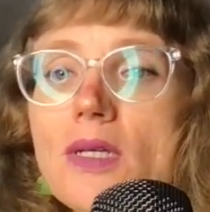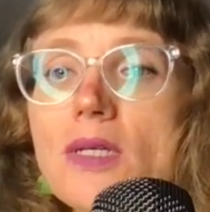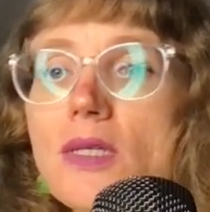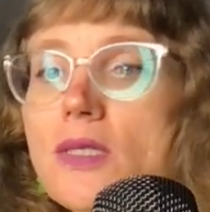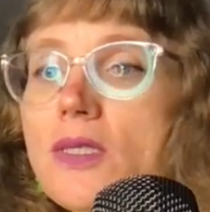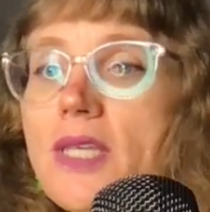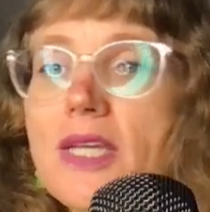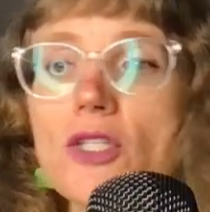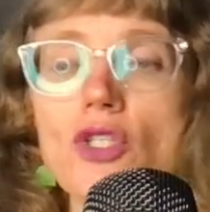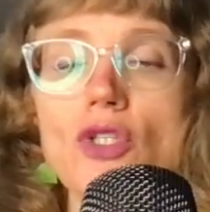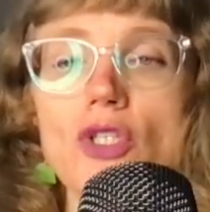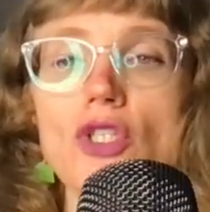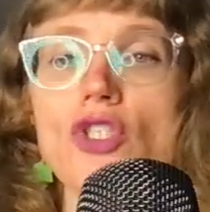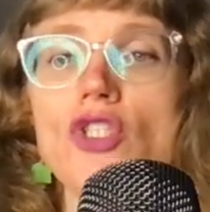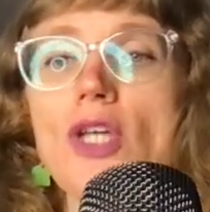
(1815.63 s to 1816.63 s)

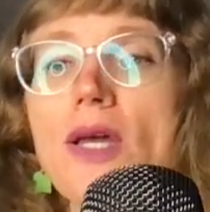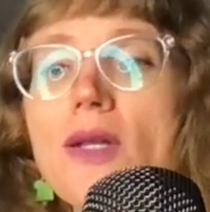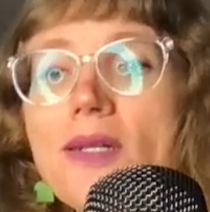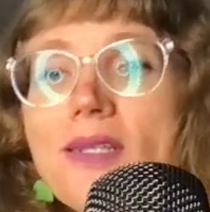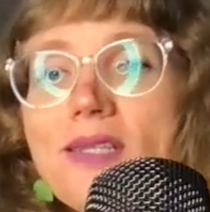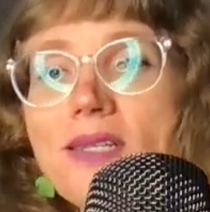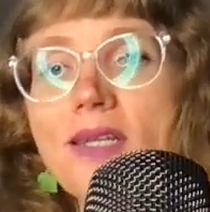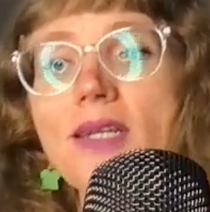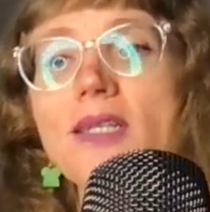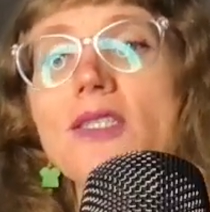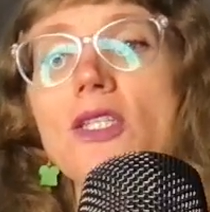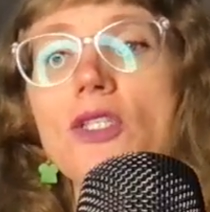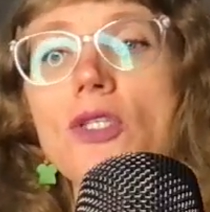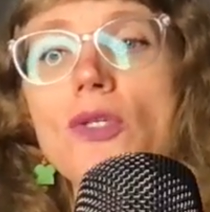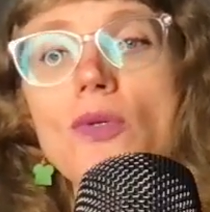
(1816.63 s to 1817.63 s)
Sanctioner's Shuttle. It's
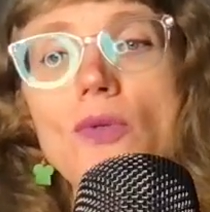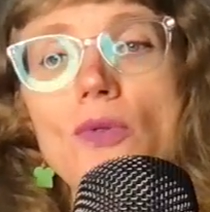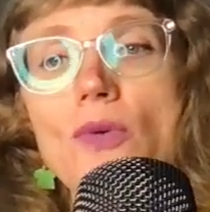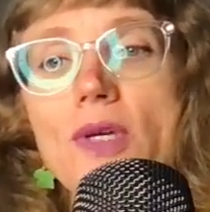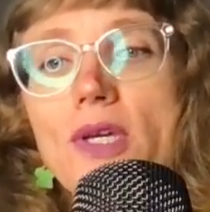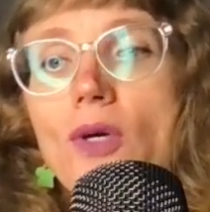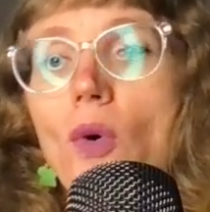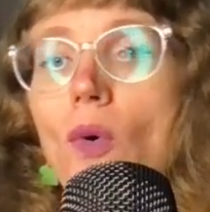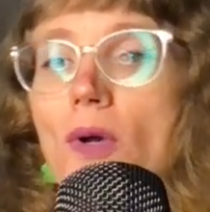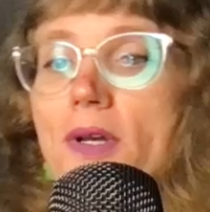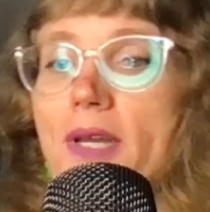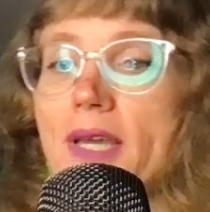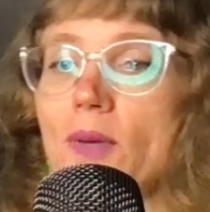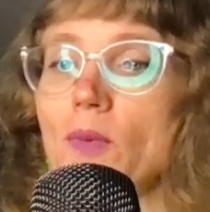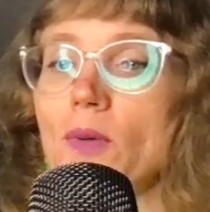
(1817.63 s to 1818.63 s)
a 2/3
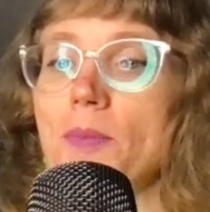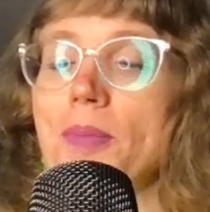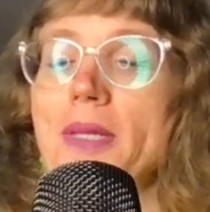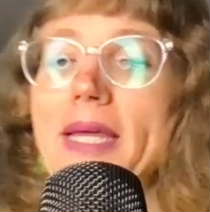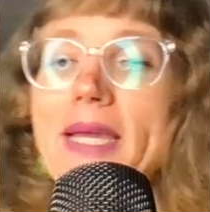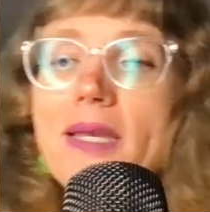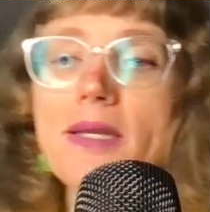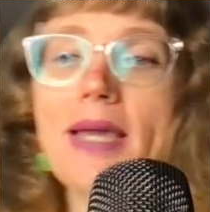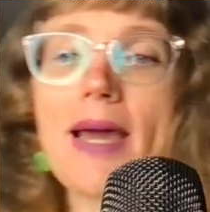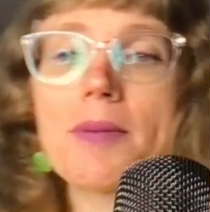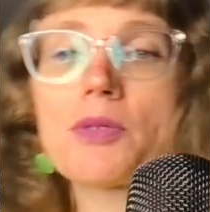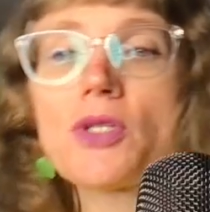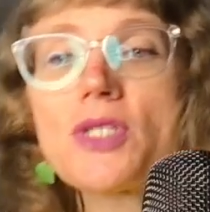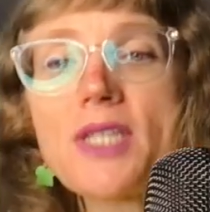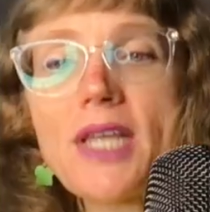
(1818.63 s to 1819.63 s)
coordinate when played.
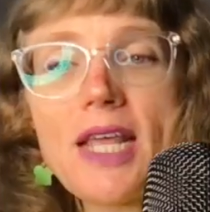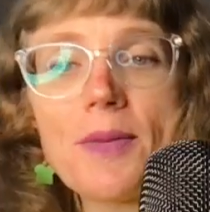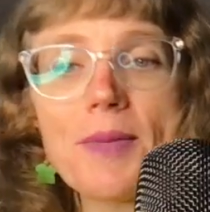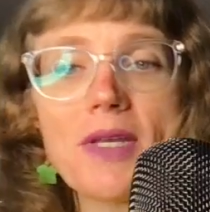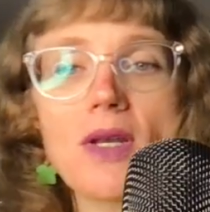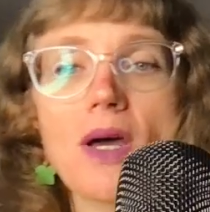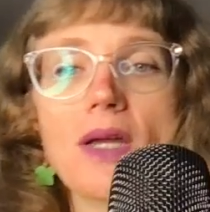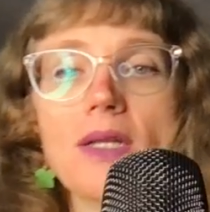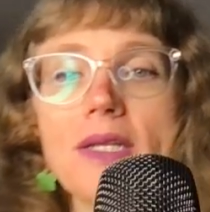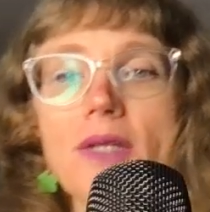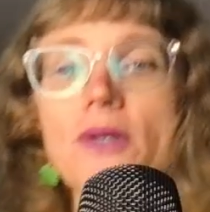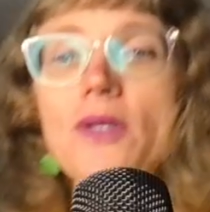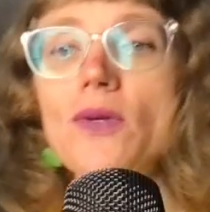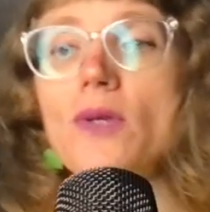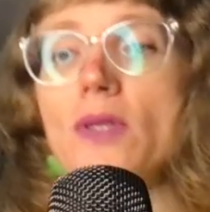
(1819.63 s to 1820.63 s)
Captures an enemy
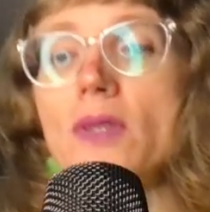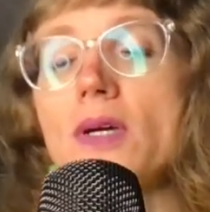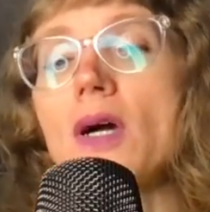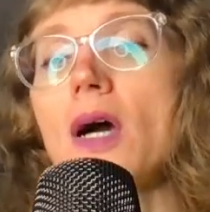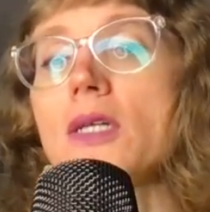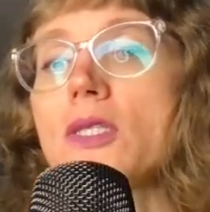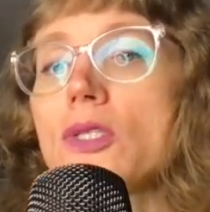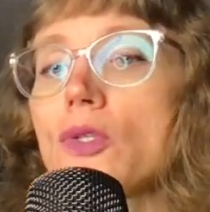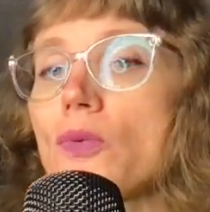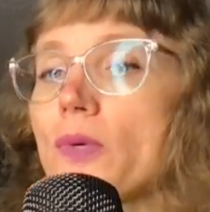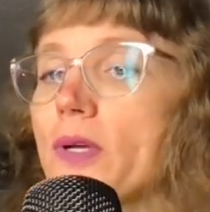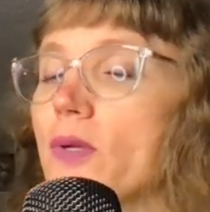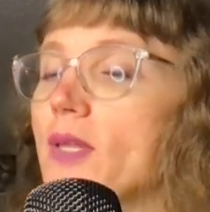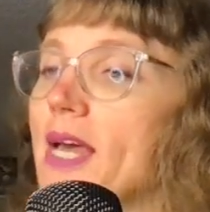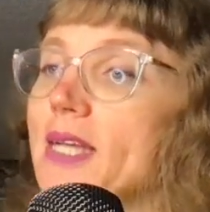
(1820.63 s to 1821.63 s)
non-leader unit that costs 3
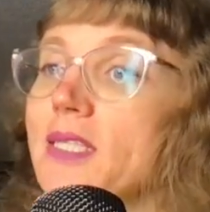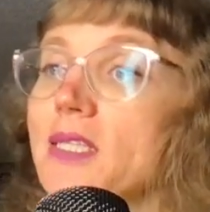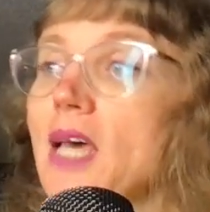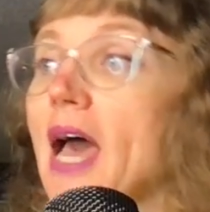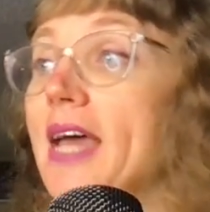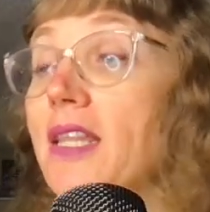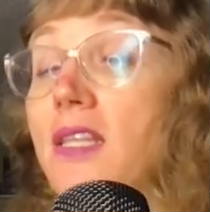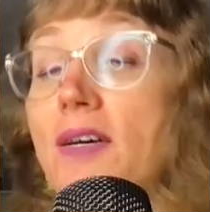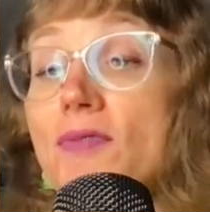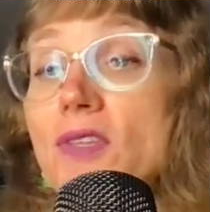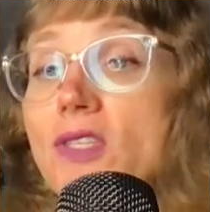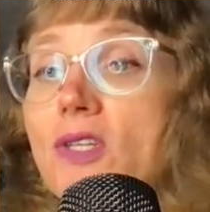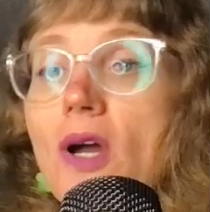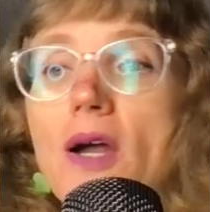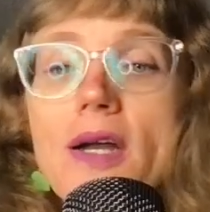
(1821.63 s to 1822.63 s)
or less. I love
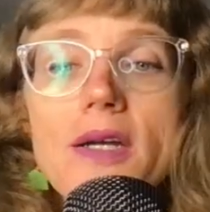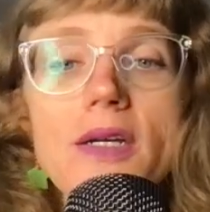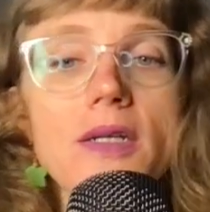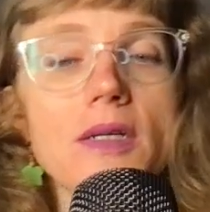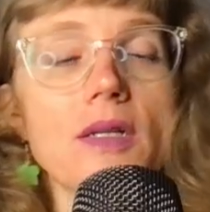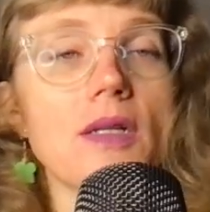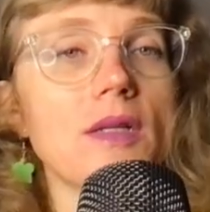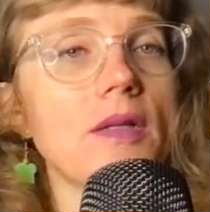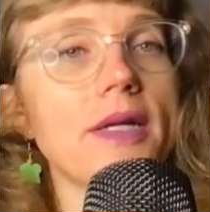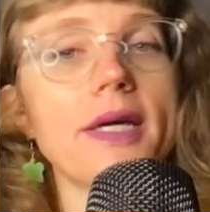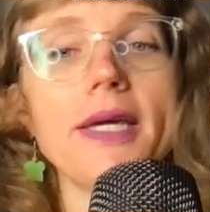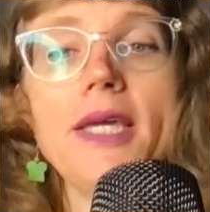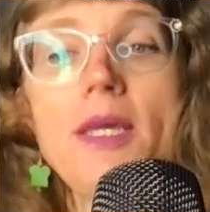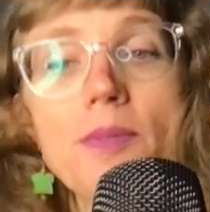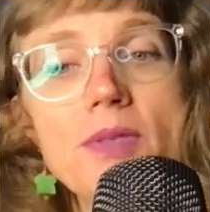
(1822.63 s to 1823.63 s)
this card. Like I
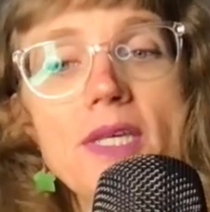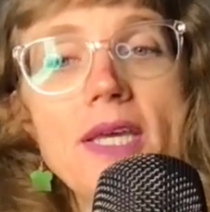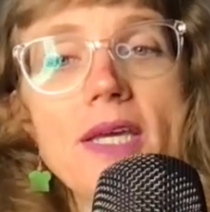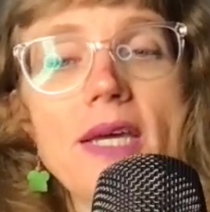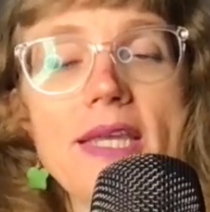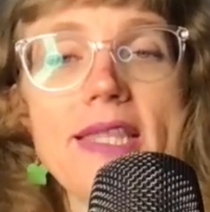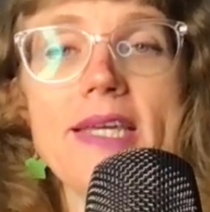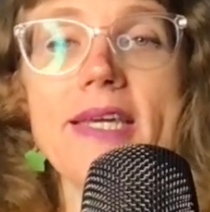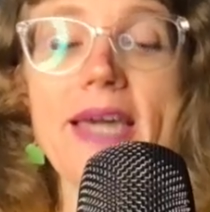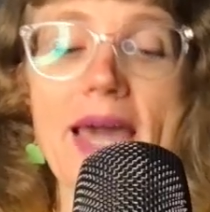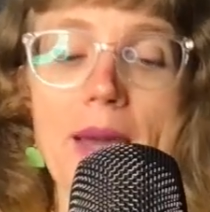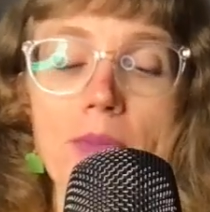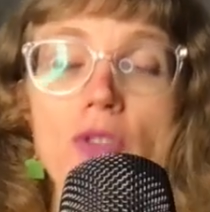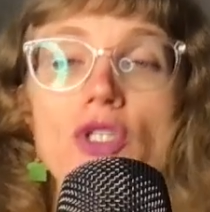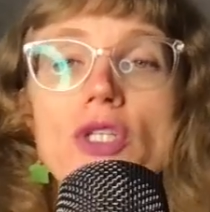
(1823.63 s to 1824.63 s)
keep saying, I think
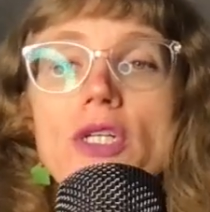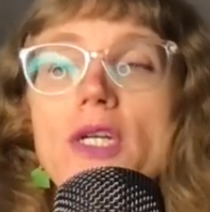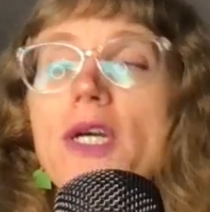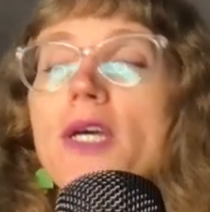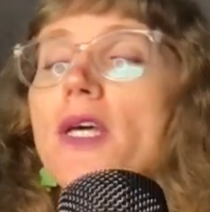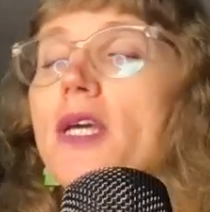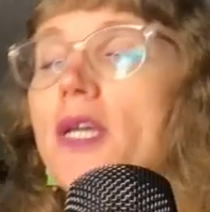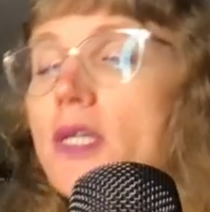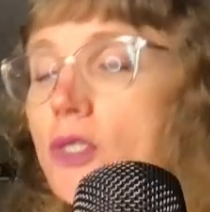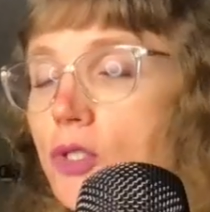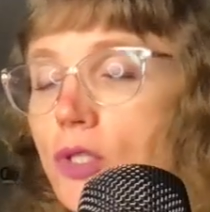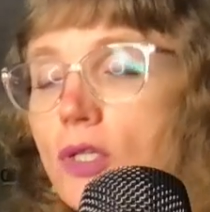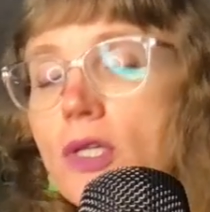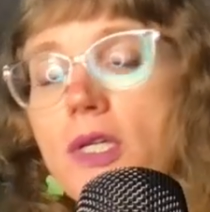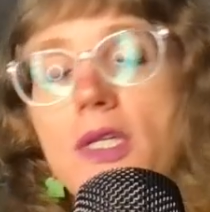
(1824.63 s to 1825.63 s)
capture is
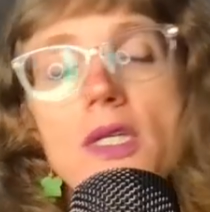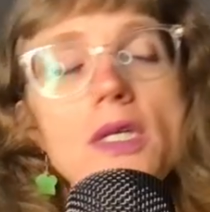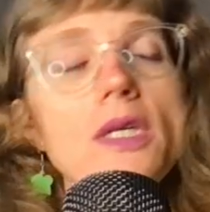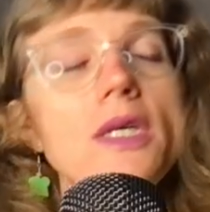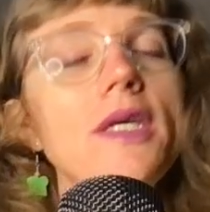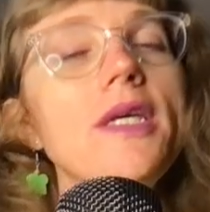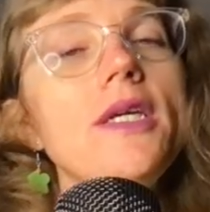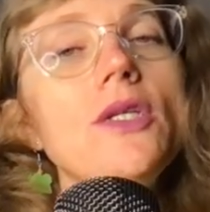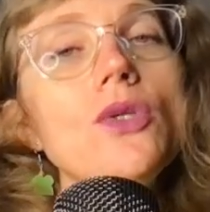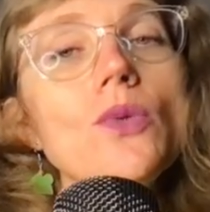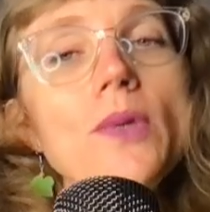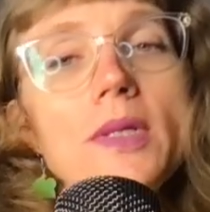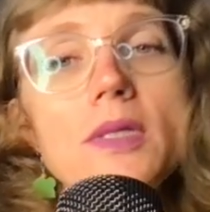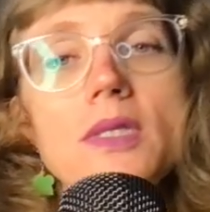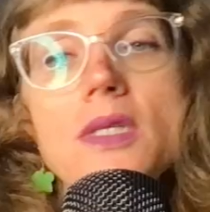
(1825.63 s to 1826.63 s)
good in
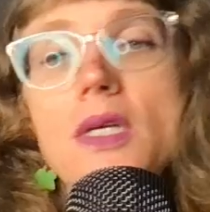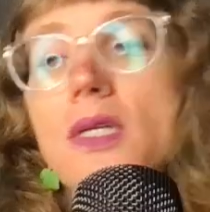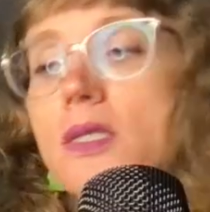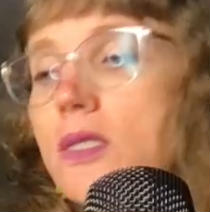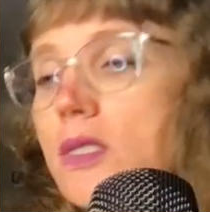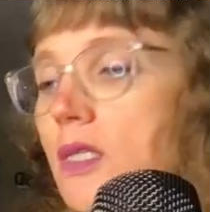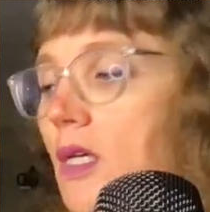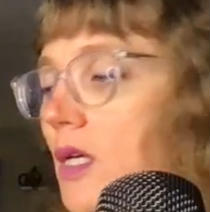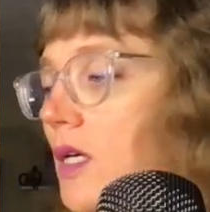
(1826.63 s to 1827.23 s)
Twin Suns.